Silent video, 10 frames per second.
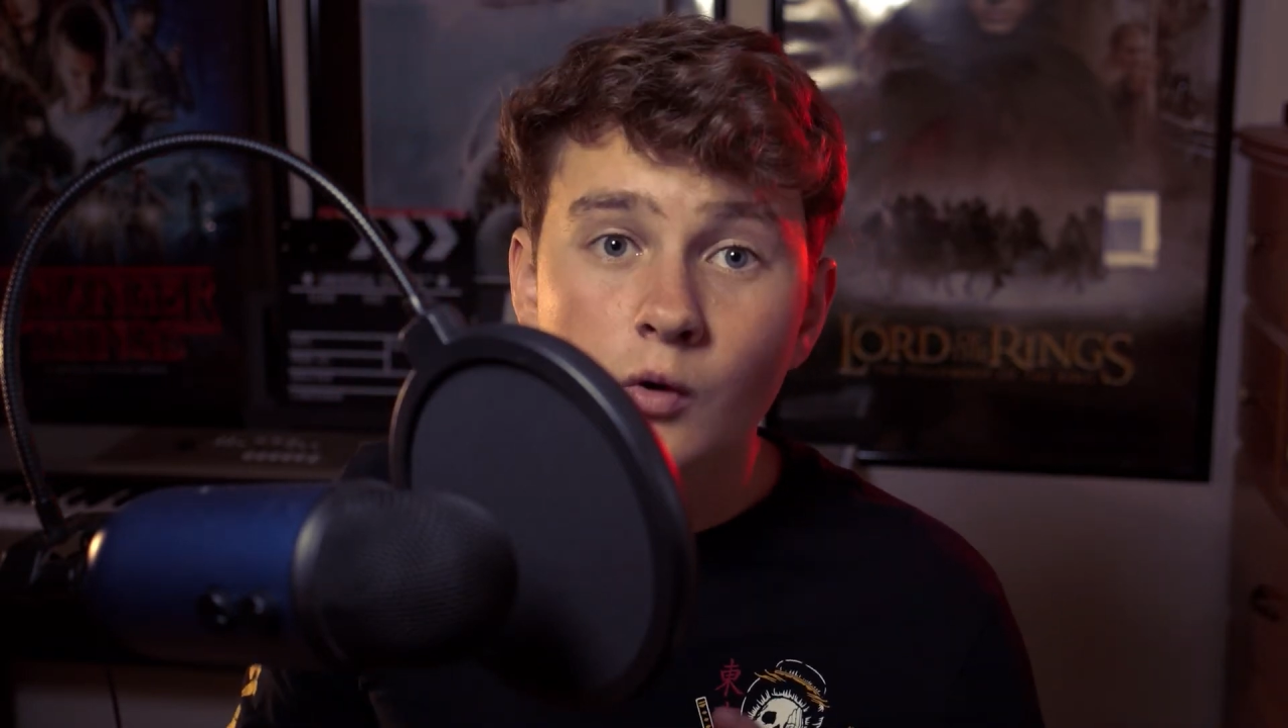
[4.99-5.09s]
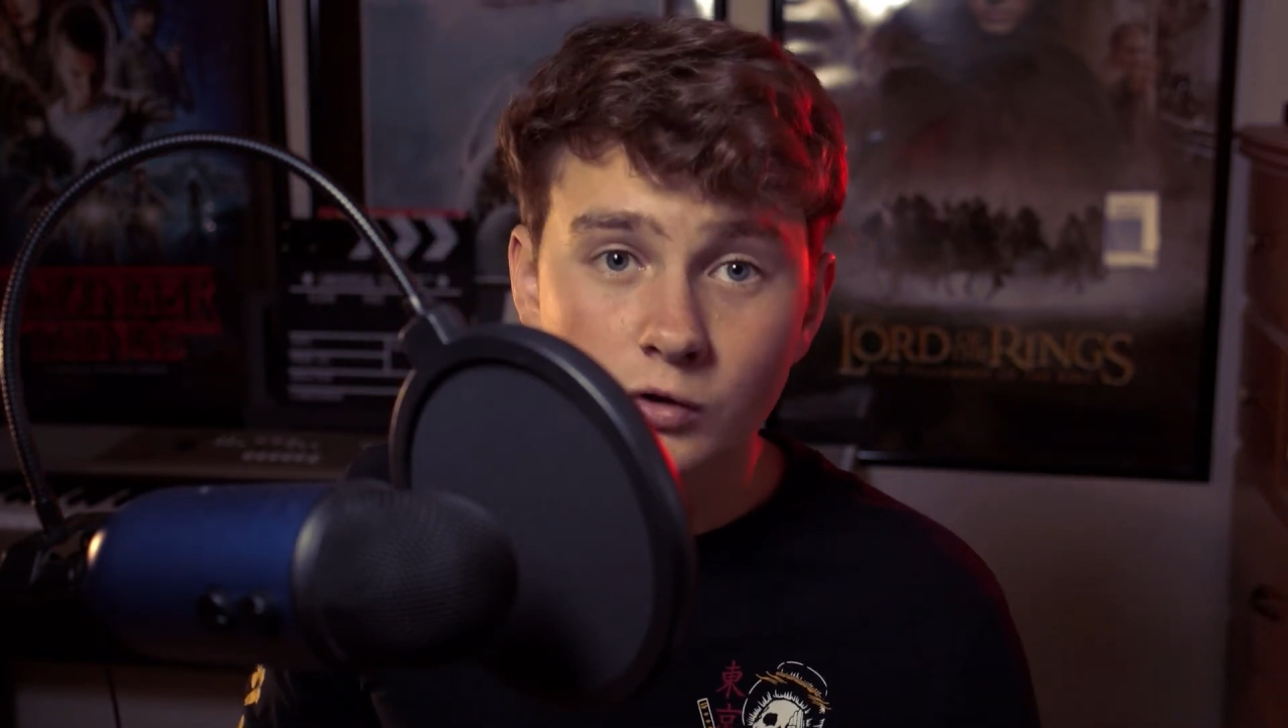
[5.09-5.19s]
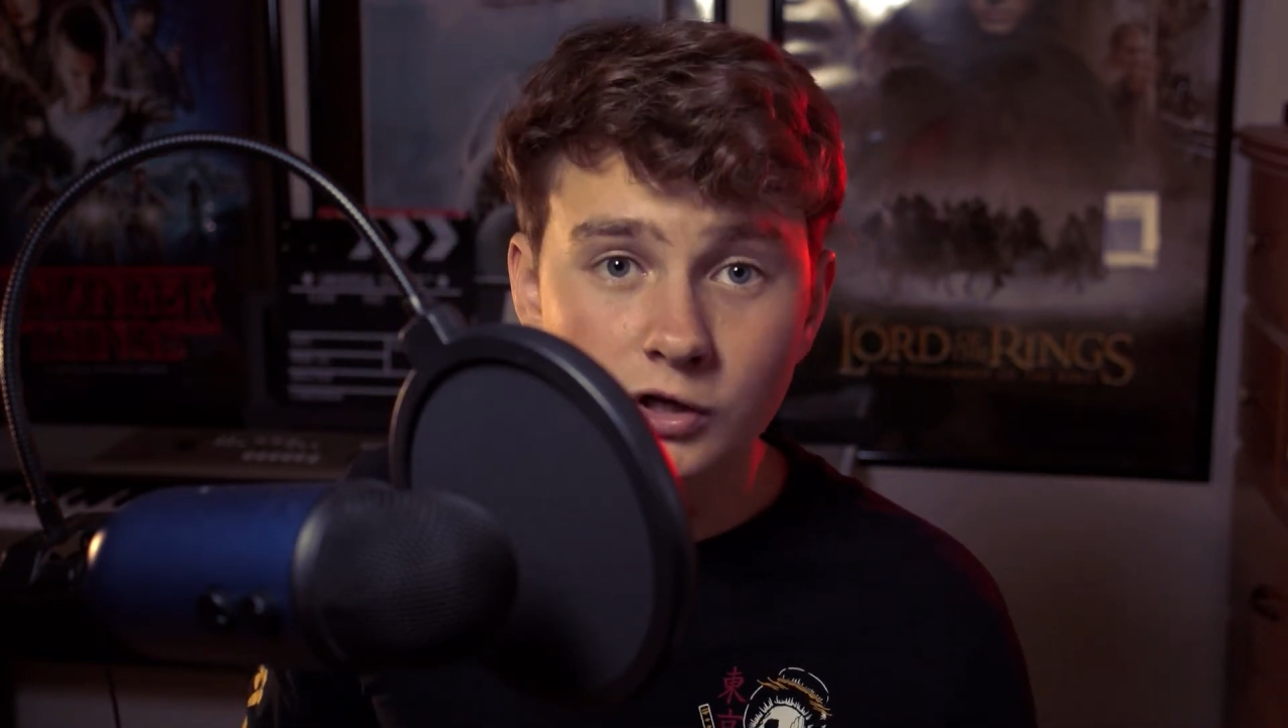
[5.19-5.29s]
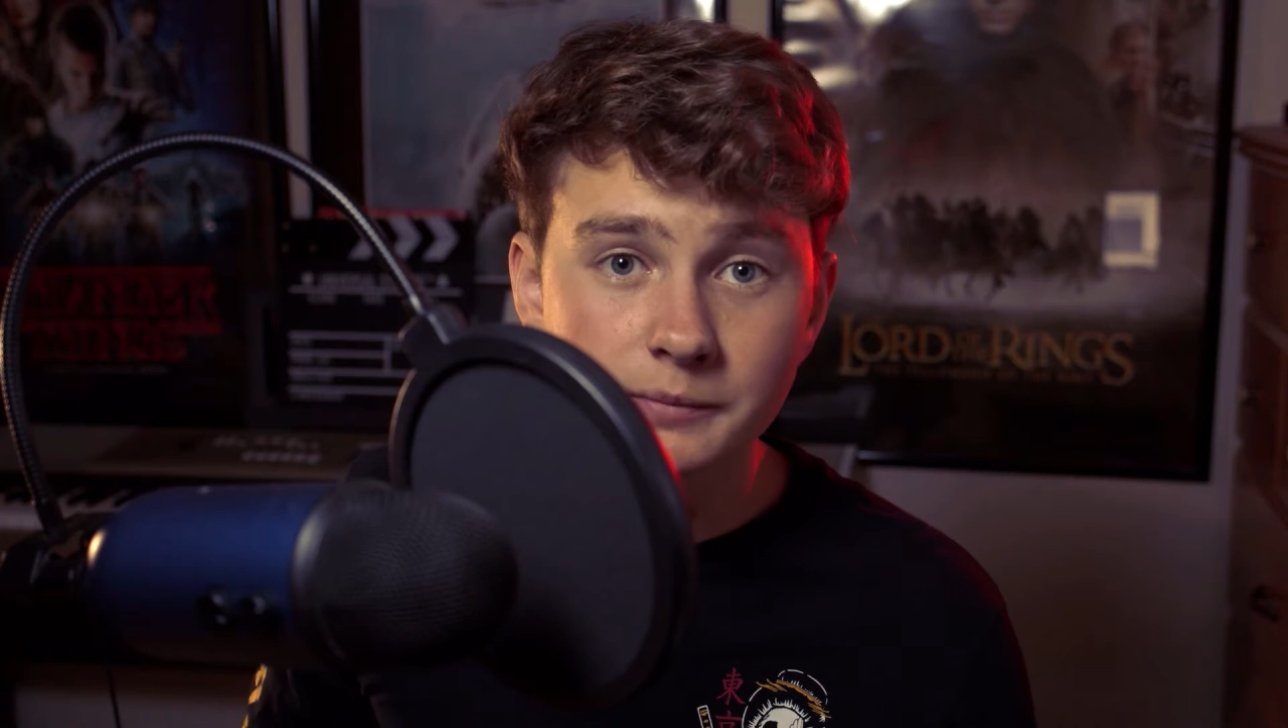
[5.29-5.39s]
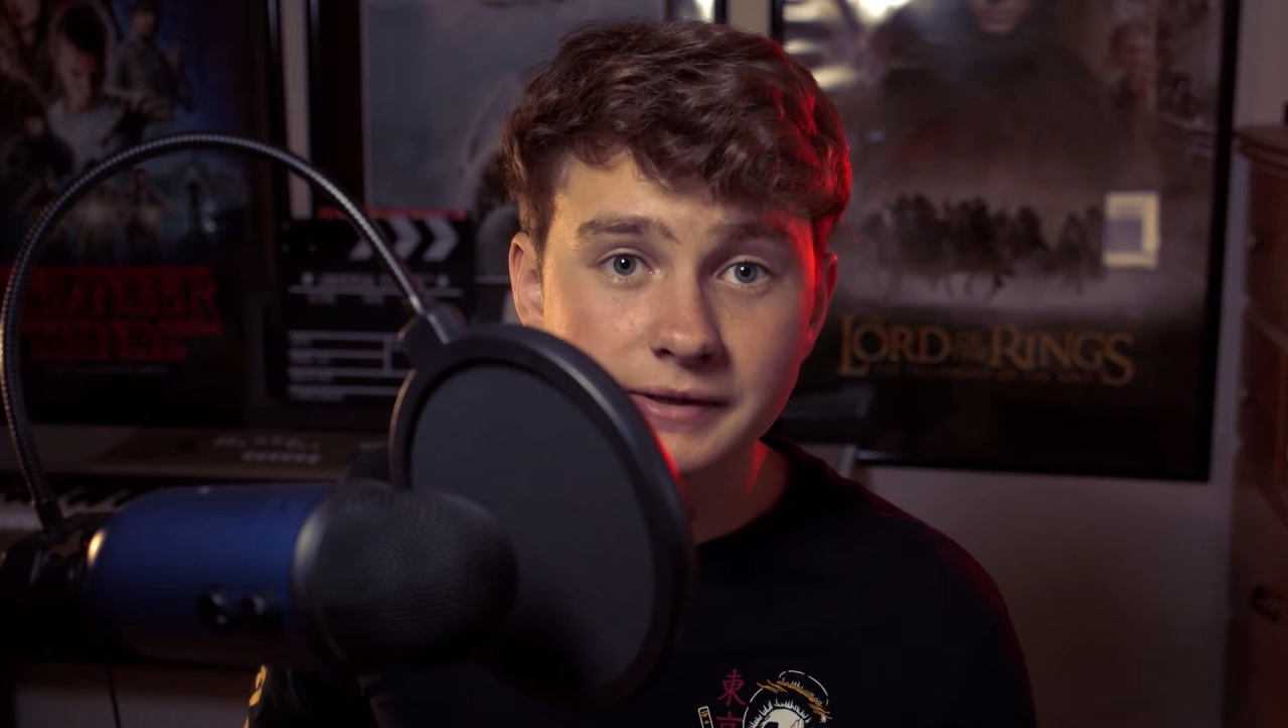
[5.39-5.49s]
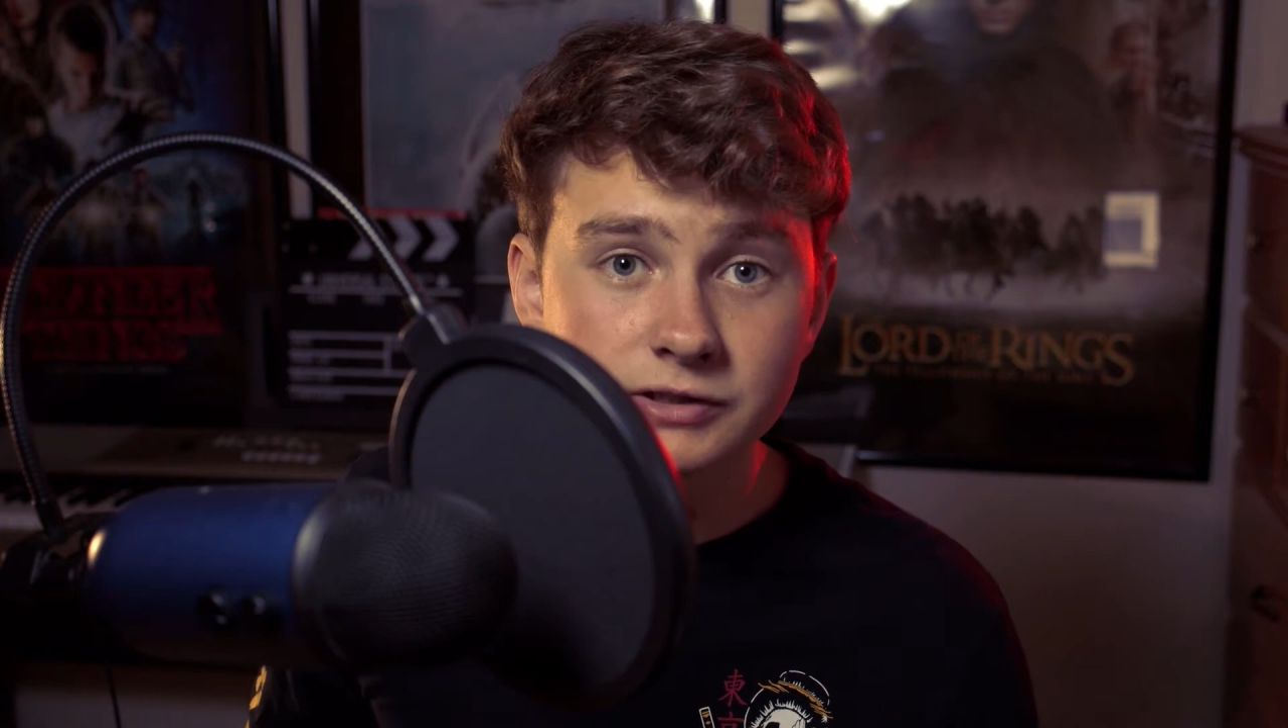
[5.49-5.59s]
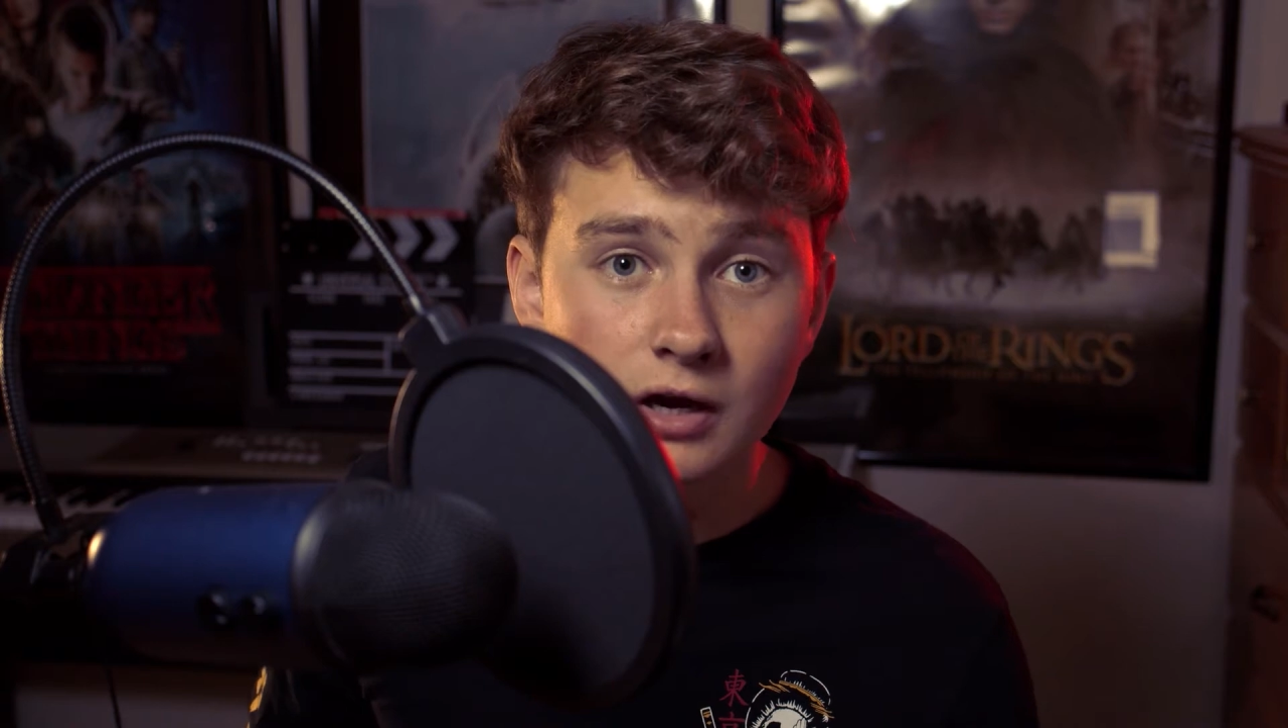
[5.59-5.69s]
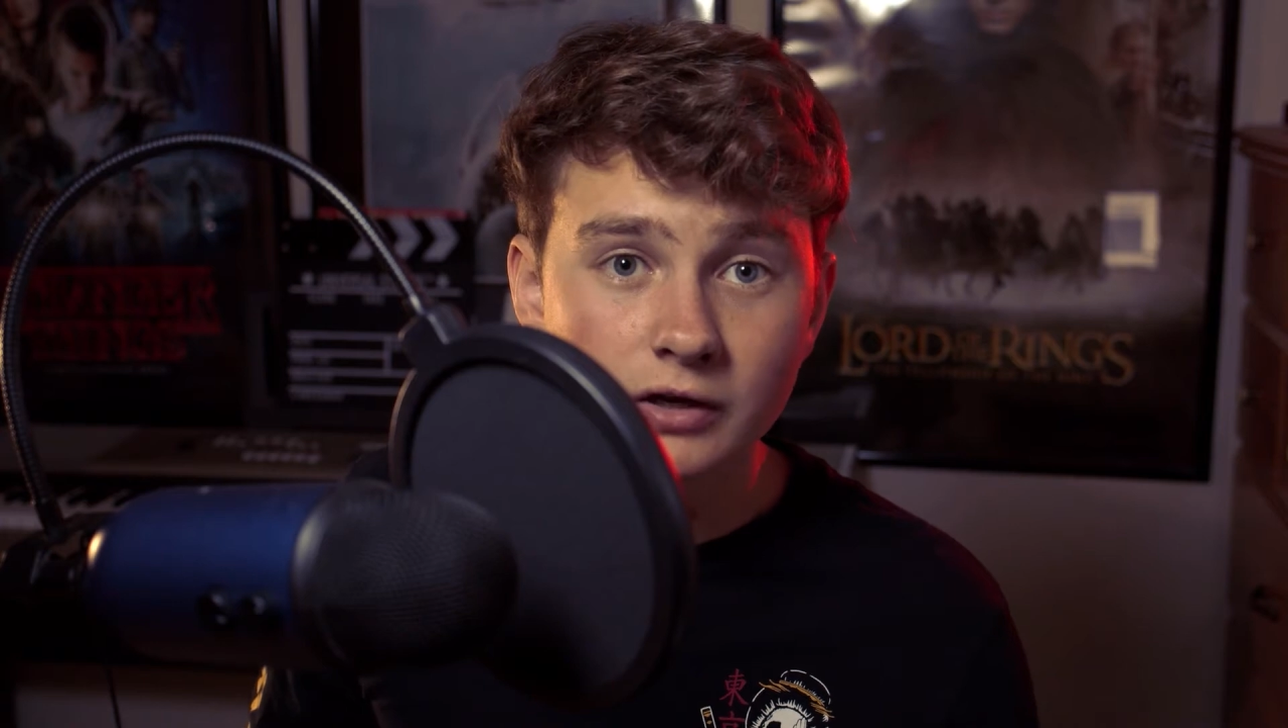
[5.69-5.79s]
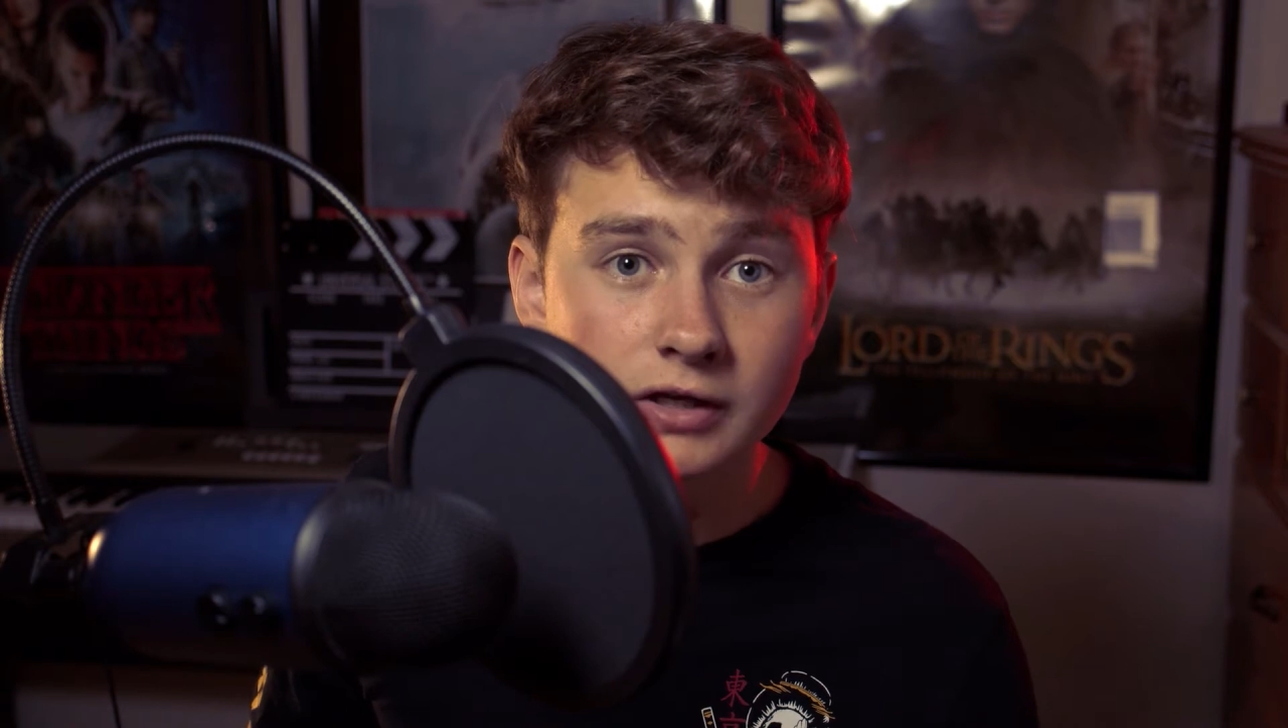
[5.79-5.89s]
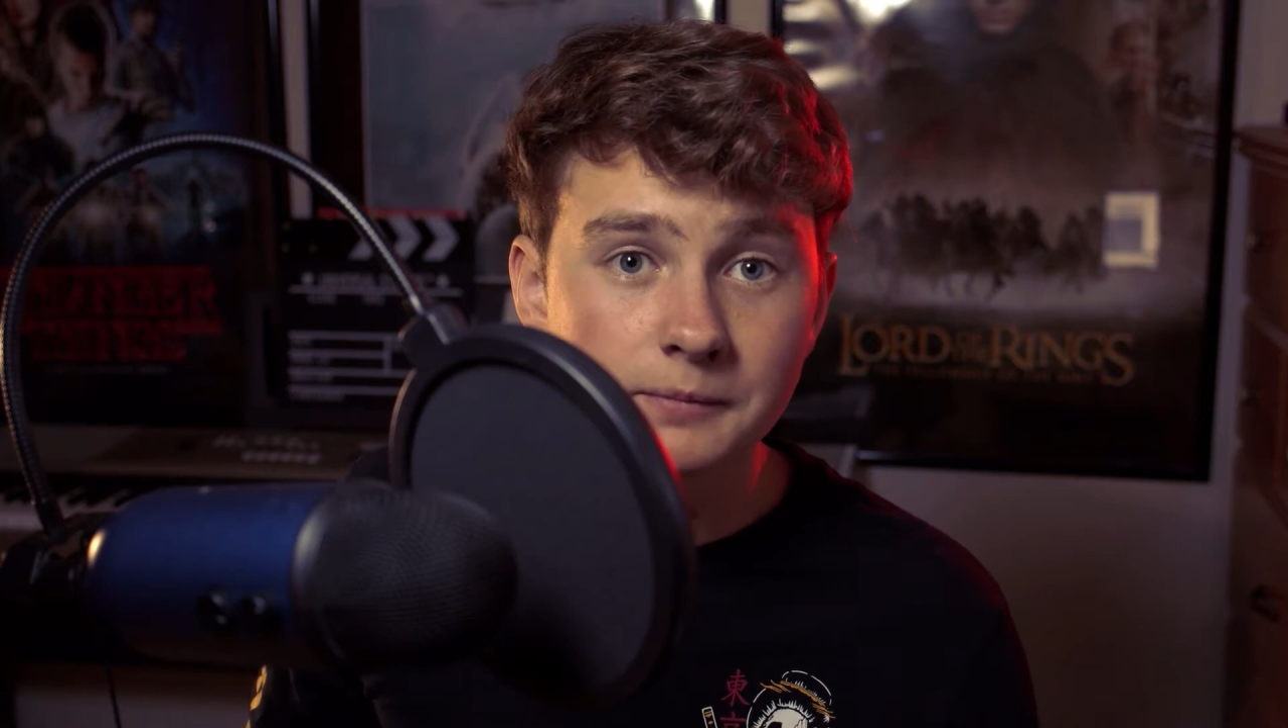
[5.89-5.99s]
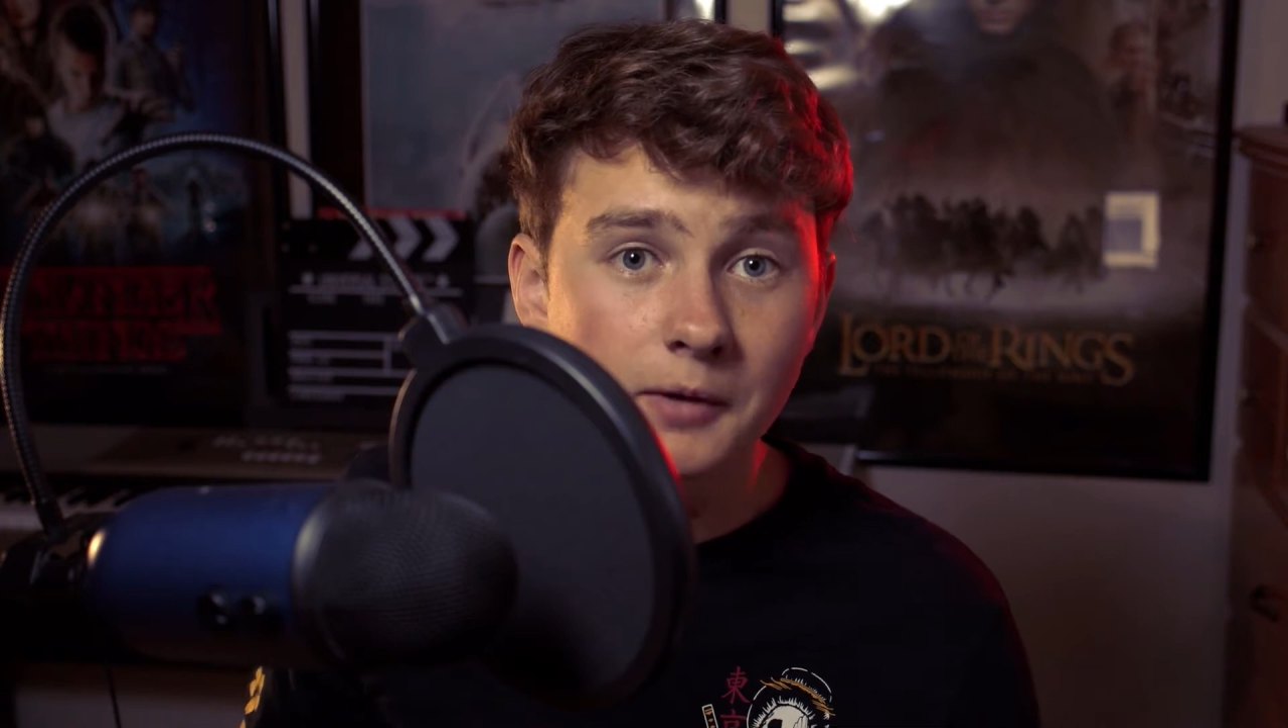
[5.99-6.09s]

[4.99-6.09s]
we're going to be talking